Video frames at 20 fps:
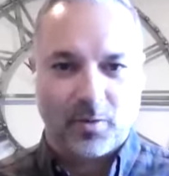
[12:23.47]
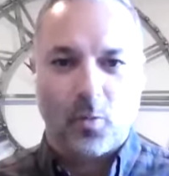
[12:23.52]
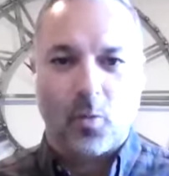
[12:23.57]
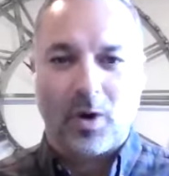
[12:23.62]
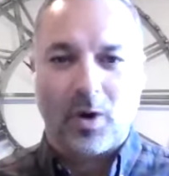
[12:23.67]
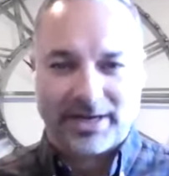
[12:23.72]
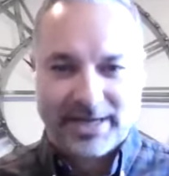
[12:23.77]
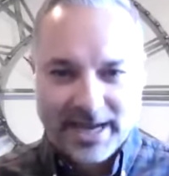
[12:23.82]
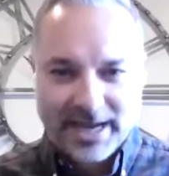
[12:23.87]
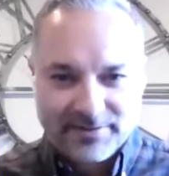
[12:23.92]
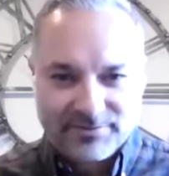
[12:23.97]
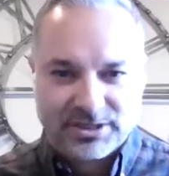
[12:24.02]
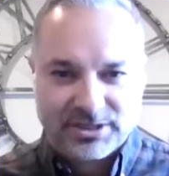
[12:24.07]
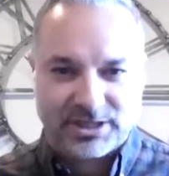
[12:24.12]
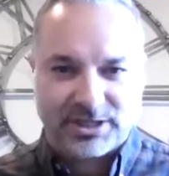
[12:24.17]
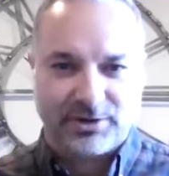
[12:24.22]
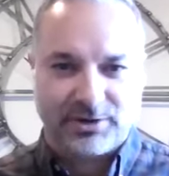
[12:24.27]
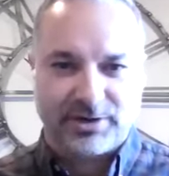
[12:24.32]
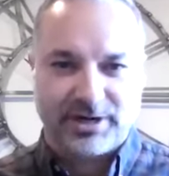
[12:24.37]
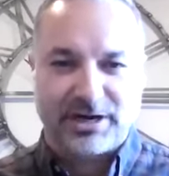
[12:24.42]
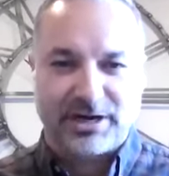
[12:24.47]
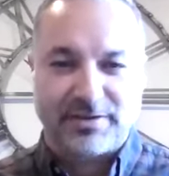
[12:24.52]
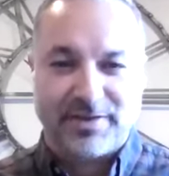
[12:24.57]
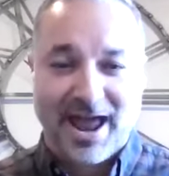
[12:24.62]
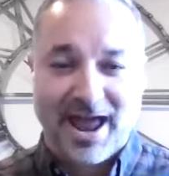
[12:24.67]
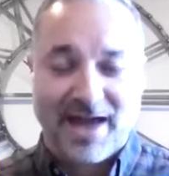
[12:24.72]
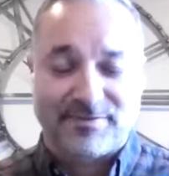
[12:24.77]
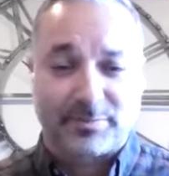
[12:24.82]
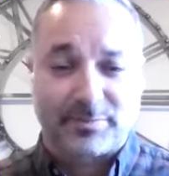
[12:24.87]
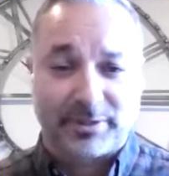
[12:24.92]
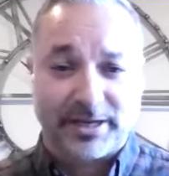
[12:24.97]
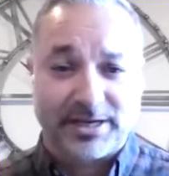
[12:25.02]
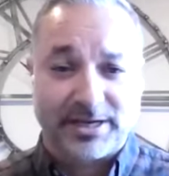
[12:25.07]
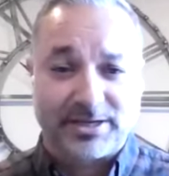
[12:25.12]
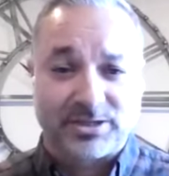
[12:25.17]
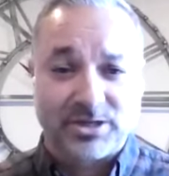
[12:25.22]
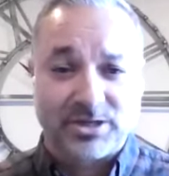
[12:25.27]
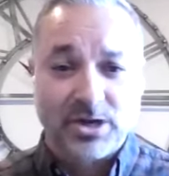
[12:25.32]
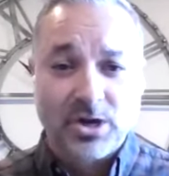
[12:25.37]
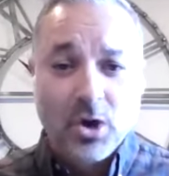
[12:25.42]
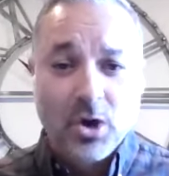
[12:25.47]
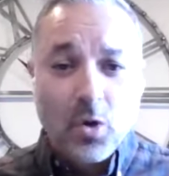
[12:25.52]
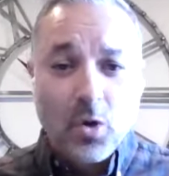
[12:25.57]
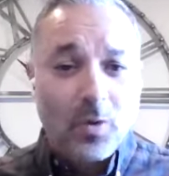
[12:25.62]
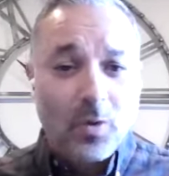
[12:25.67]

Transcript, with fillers: Uh, what kind of security do they have in place?